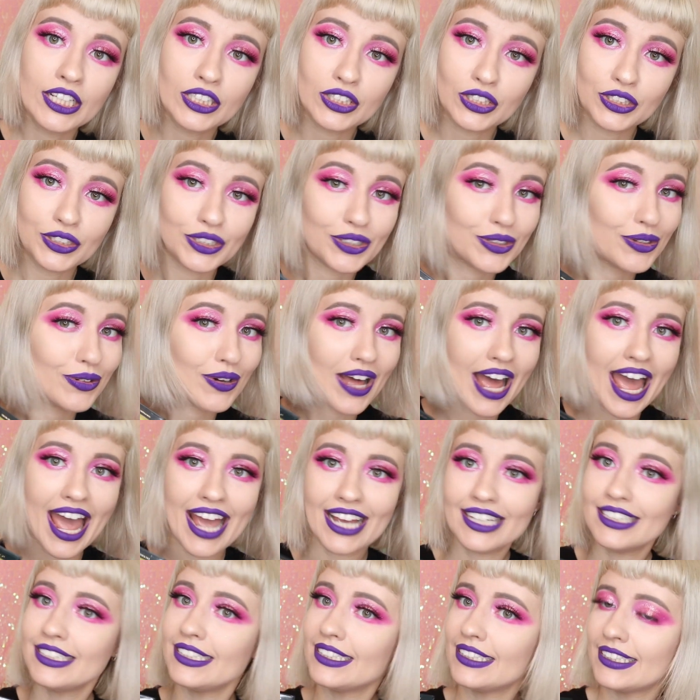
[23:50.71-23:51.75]
So
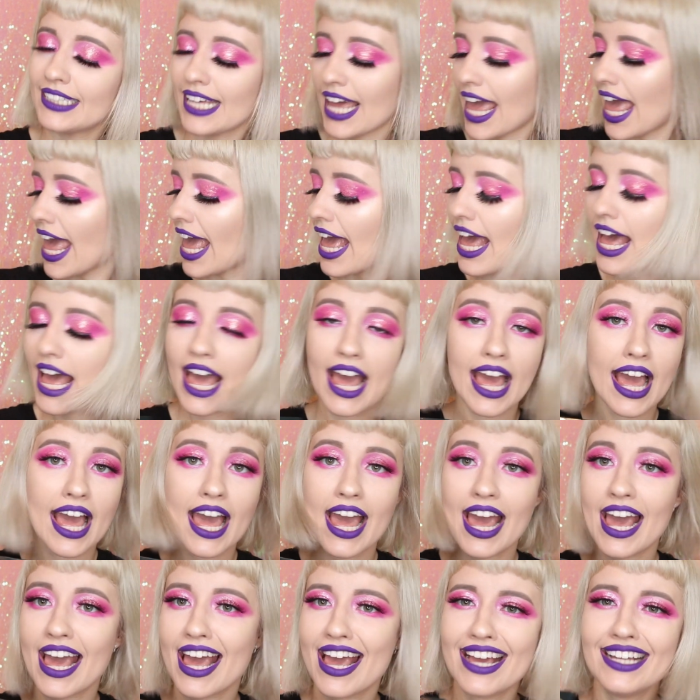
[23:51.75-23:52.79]
as
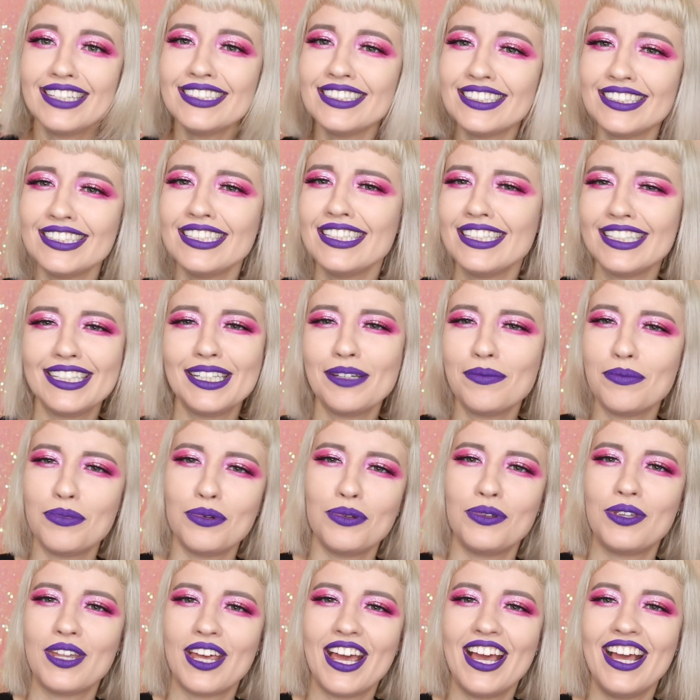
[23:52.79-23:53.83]
ACE,
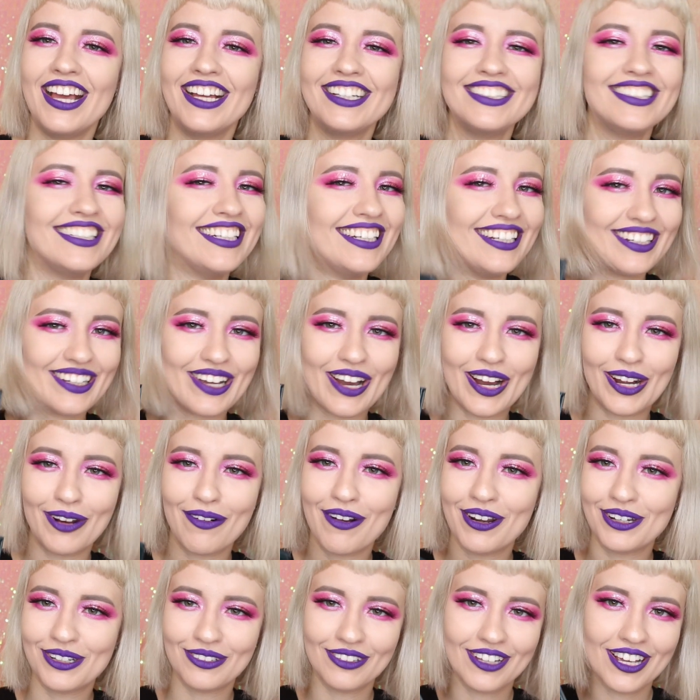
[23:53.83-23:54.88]
but
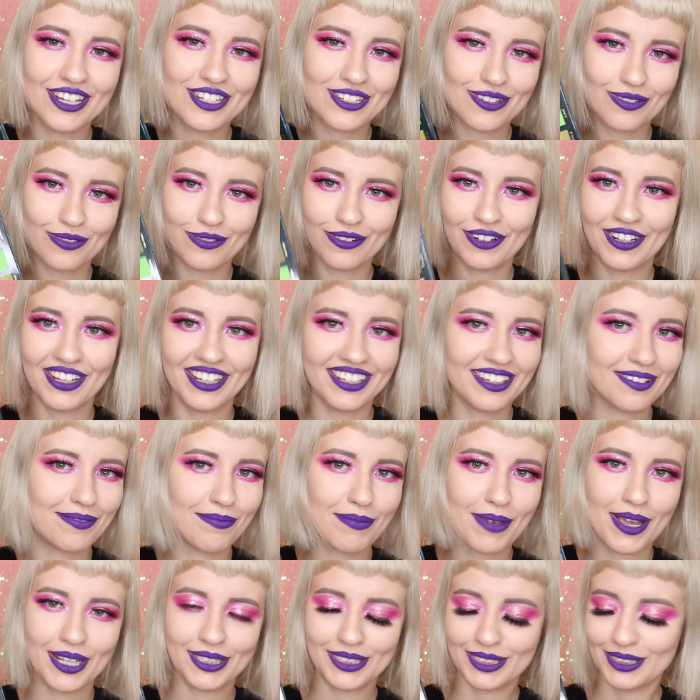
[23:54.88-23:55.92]
congratulations for like
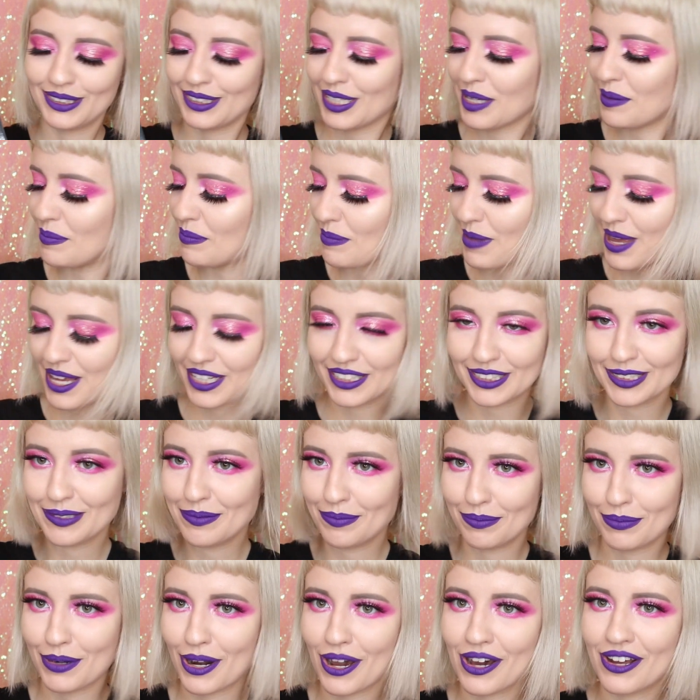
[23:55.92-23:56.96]

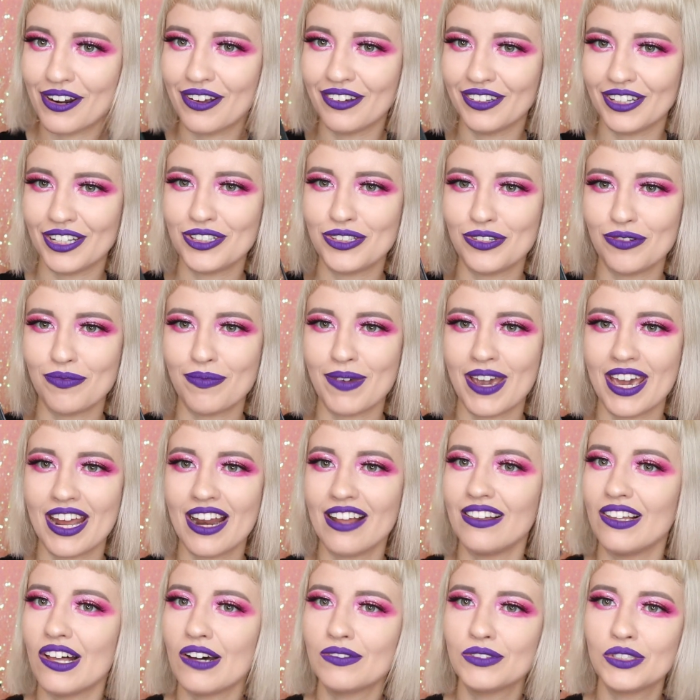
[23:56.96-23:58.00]
amazing product that you made.
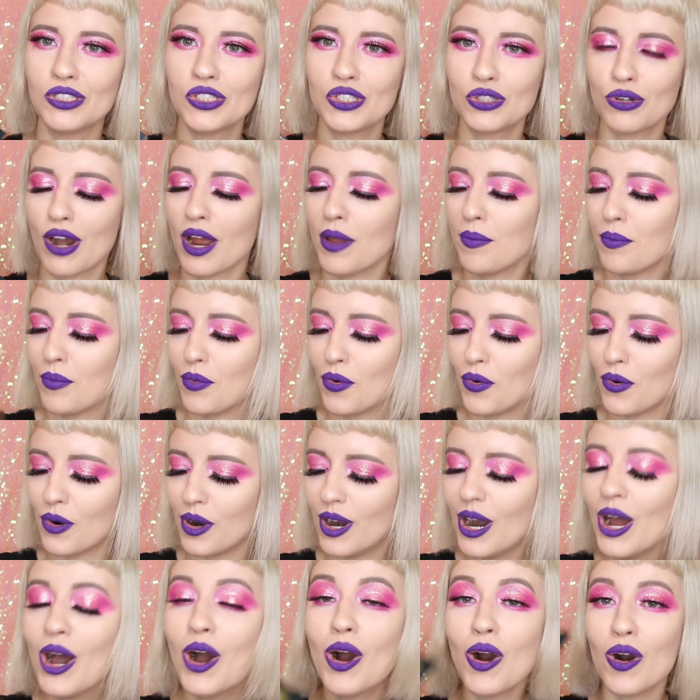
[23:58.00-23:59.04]
I love to try
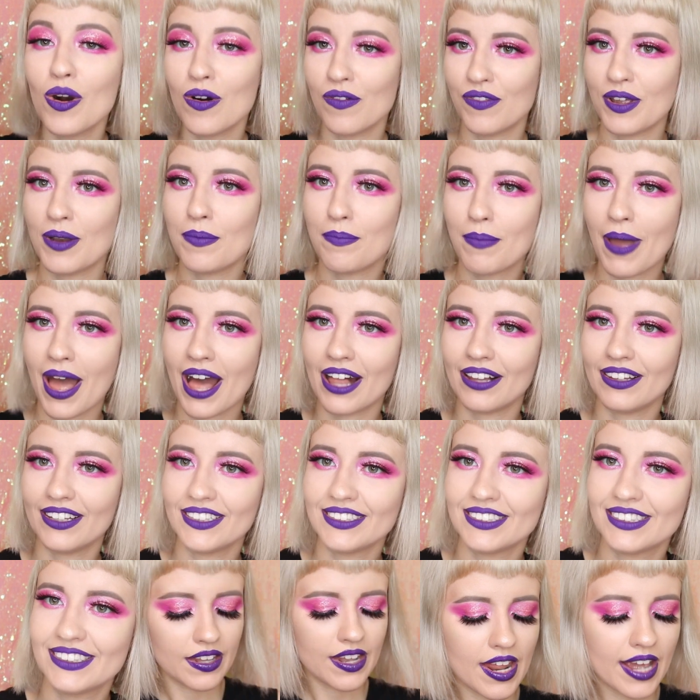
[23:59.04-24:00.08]
more of their
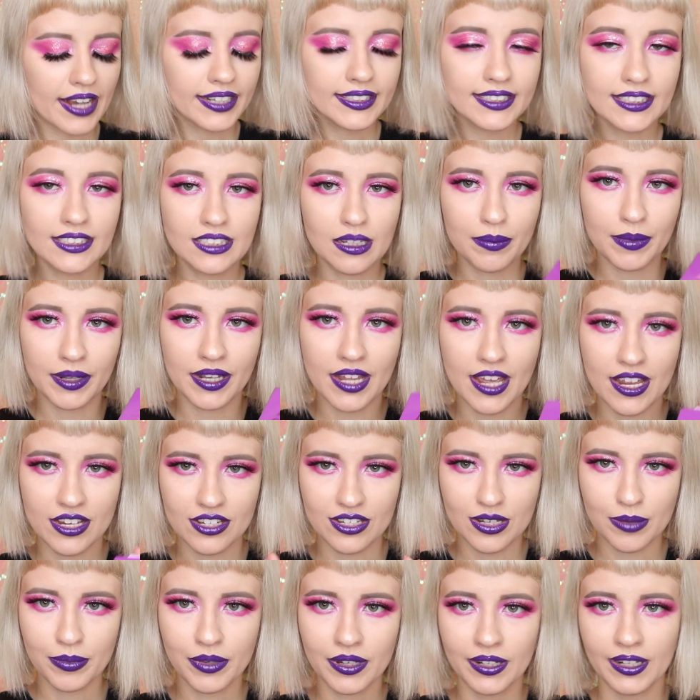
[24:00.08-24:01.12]
palettes. next
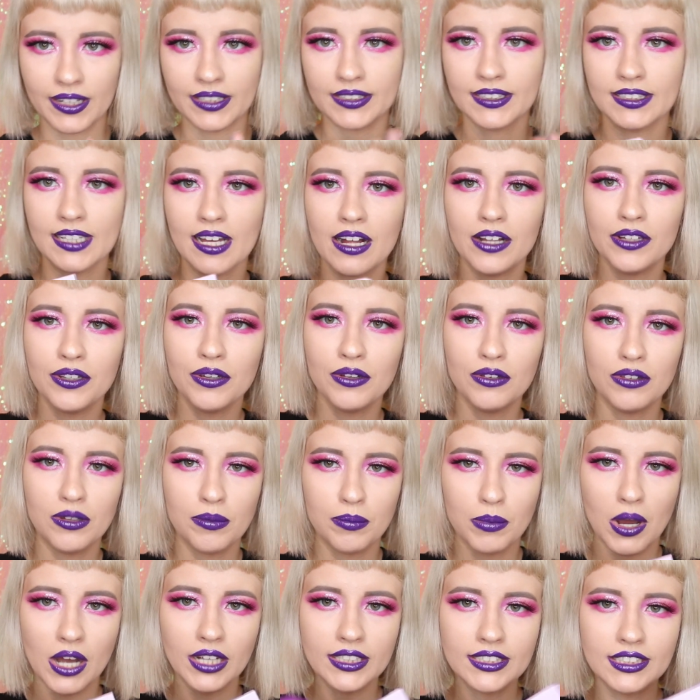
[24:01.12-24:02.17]
nomination, I'm gonna tell you the
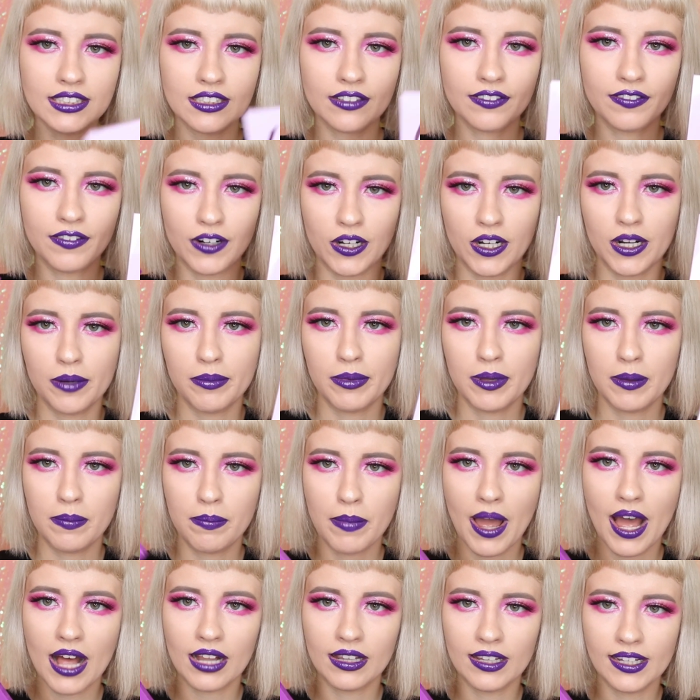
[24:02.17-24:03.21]
most affordable
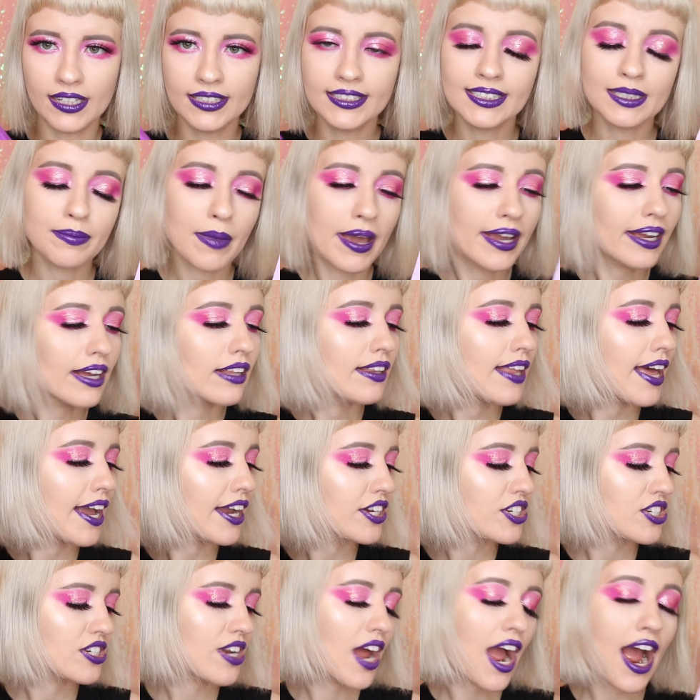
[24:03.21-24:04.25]
palettes in my
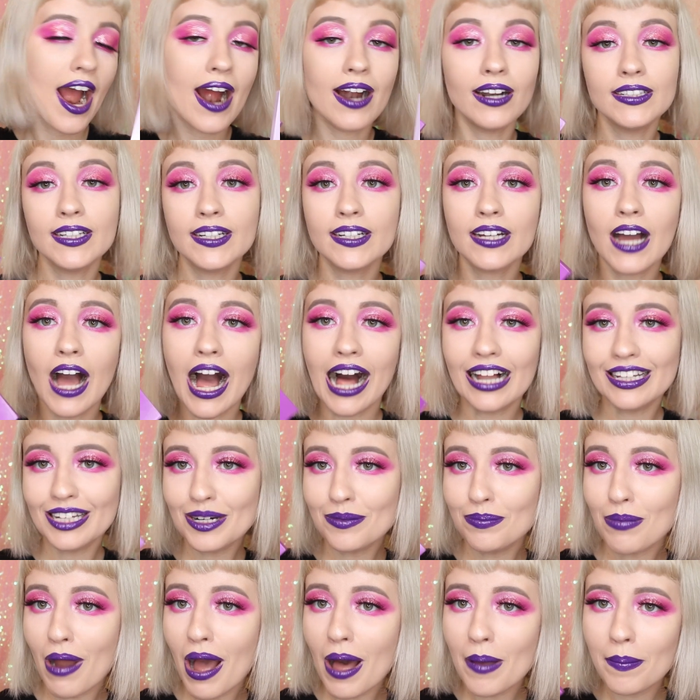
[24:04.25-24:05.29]
collection are the
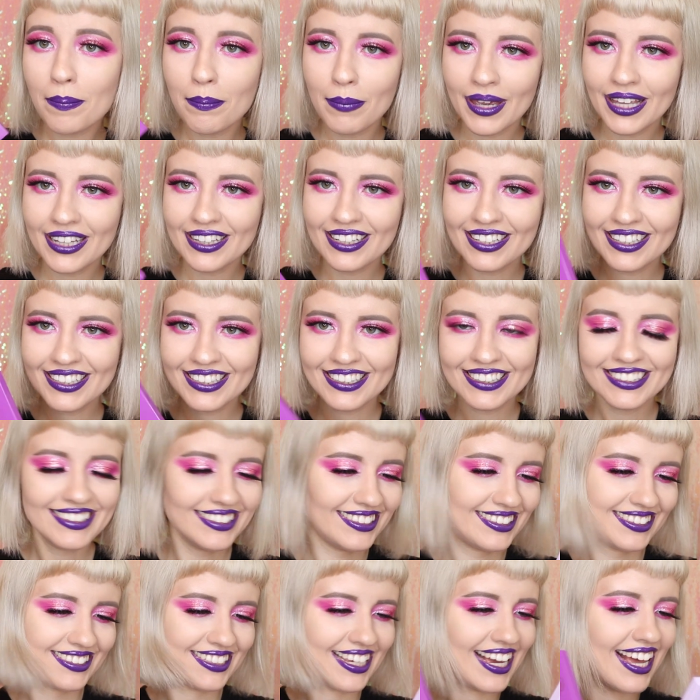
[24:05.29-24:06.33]
ColourPop
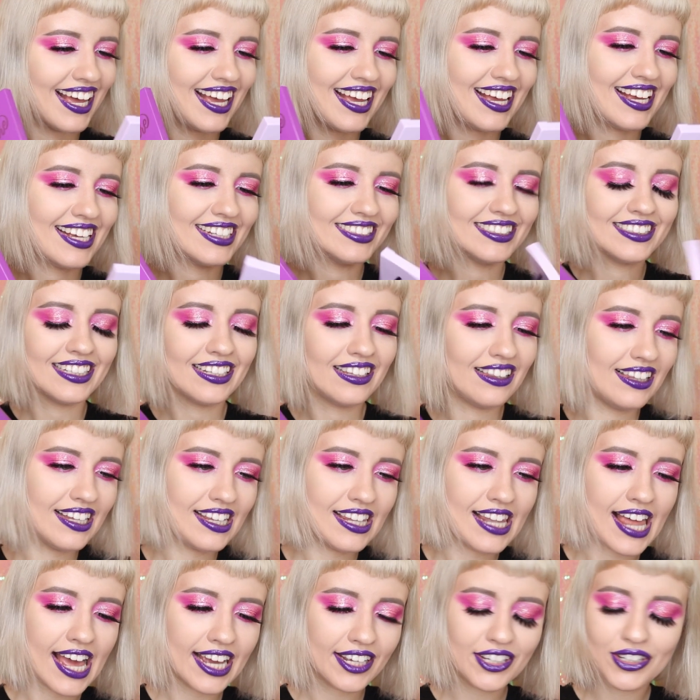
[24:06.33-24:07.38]
minis. Yes, the
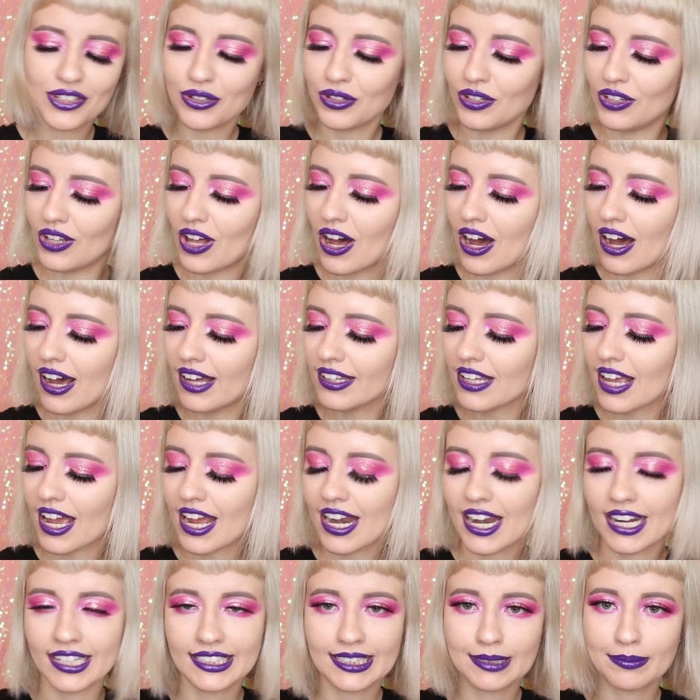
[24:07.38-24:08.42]
Lilac You a Lot,
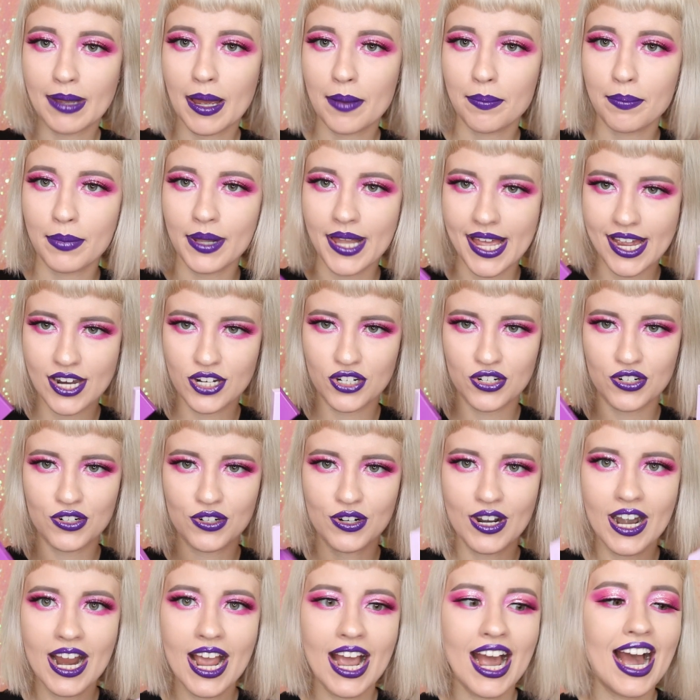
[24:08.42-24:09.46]
and it's my
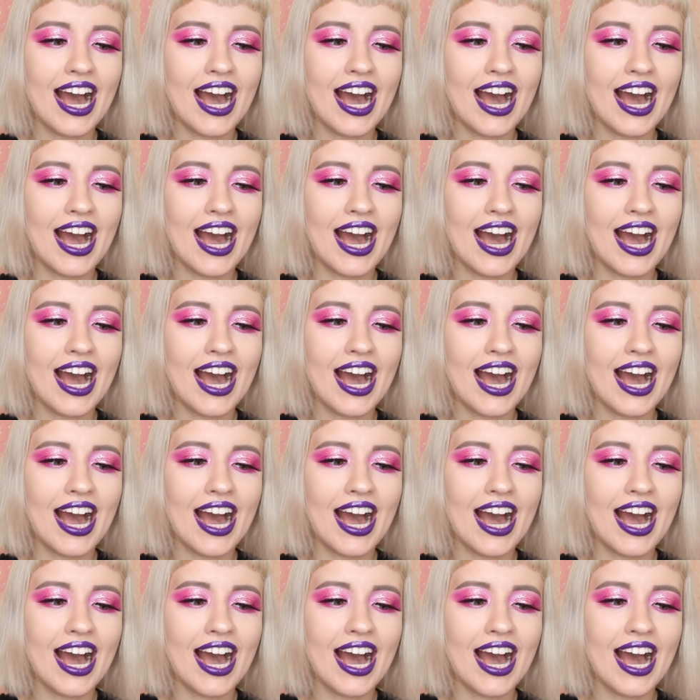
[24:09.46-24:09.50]
pleasure.